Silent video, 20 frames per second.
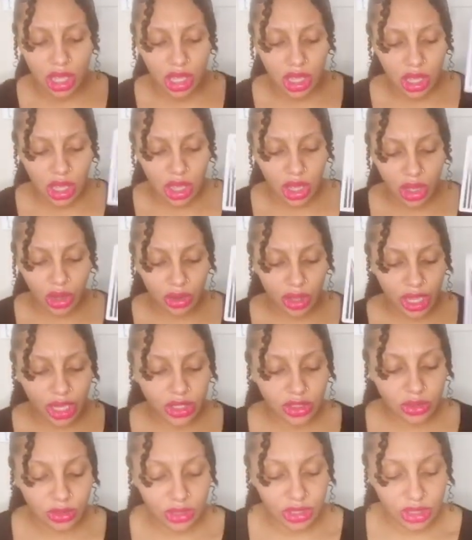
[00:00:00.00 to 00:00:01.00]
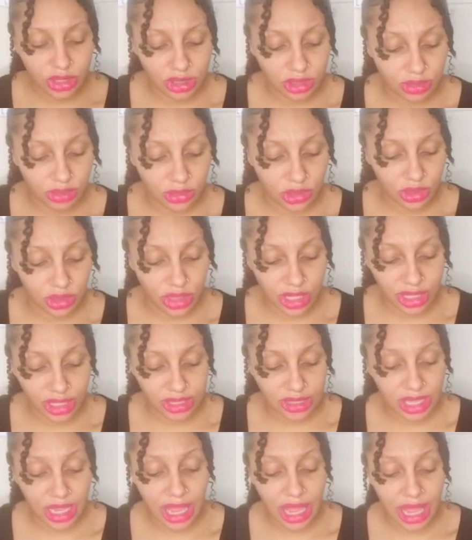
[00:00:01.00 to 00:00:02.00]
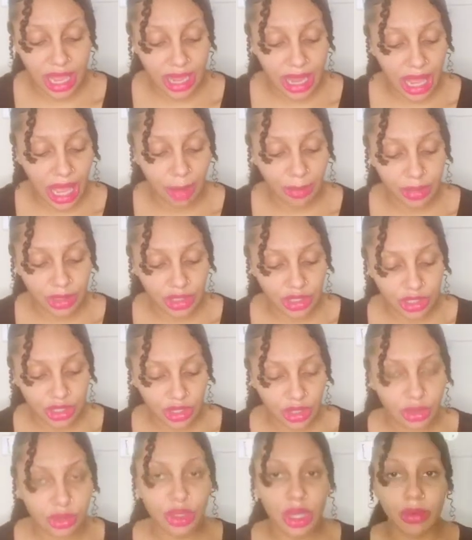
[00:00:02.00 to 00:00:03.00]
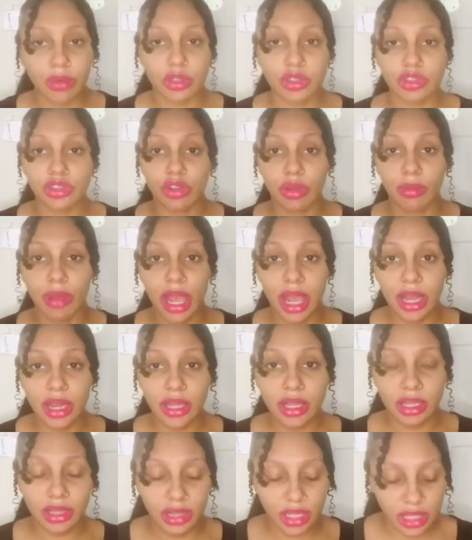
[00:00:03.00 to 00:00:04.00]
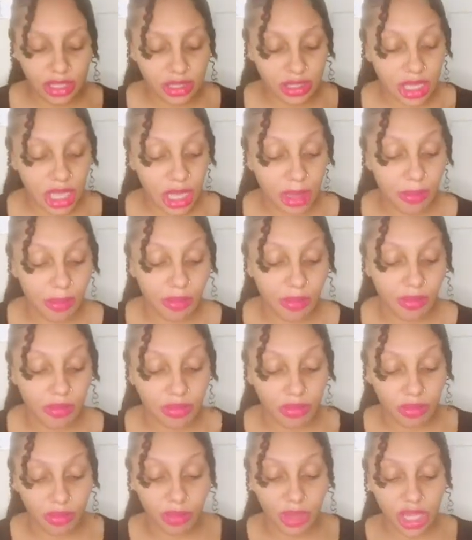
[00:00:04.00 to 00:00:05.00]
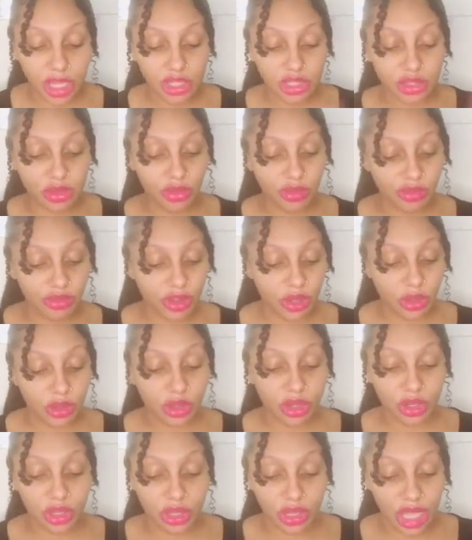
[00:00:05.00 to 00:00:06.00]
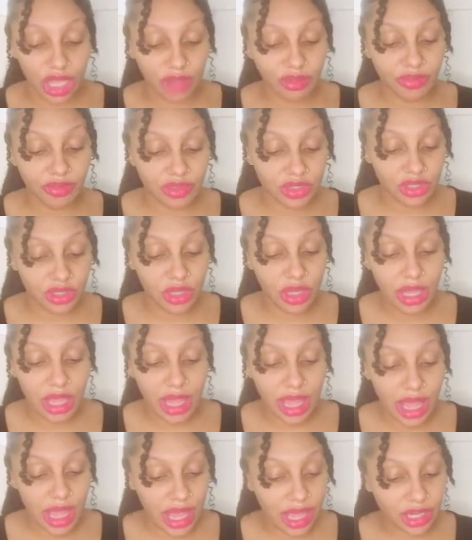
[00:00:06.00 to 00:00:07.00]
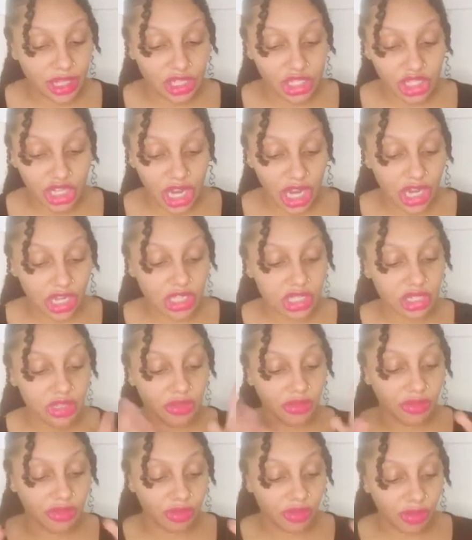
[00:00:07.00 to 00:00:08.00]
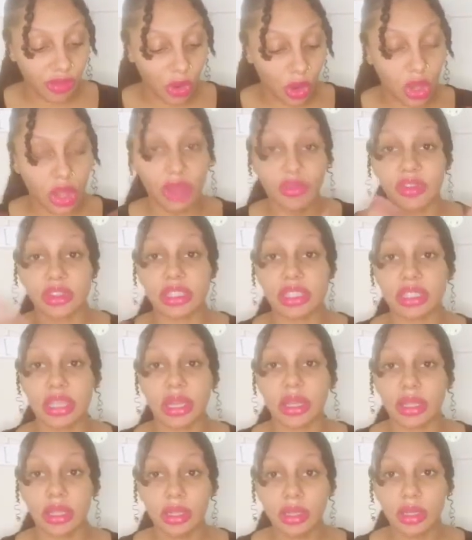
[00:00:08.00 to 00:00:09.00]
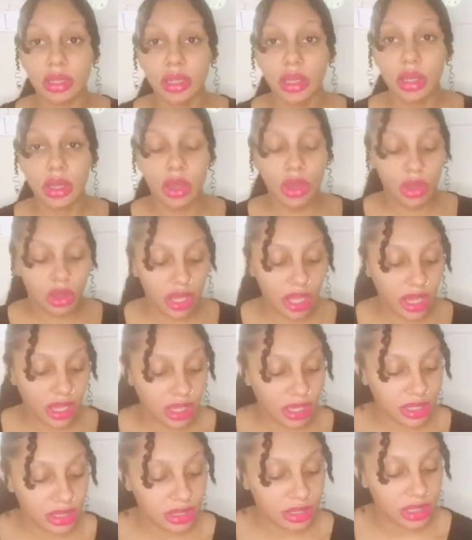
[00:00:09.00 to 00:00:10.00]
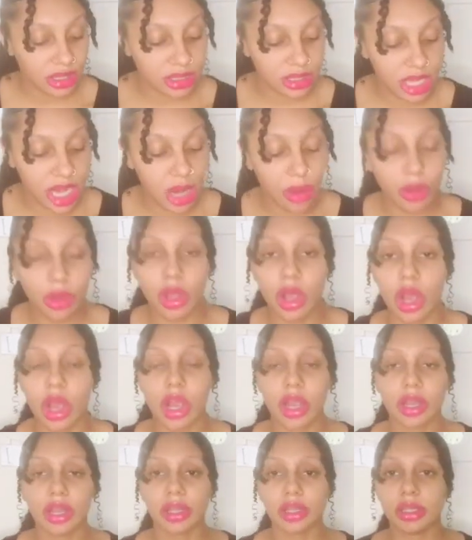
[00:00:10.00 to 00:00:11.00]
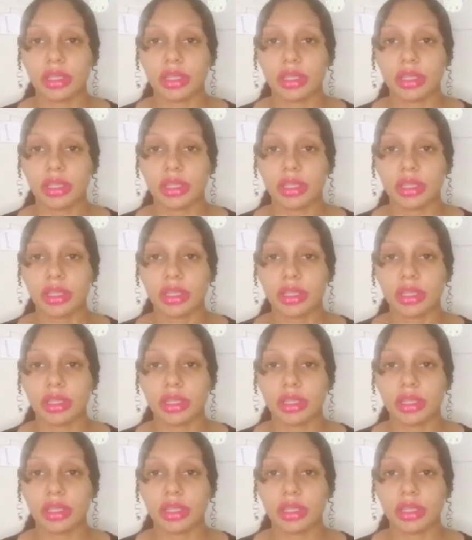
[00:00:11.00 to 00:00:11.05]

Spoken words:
okay, due to things that had happened to you that was traumatic, things that made you feel your life had changed all of a sudden, okay? Because the Tower card is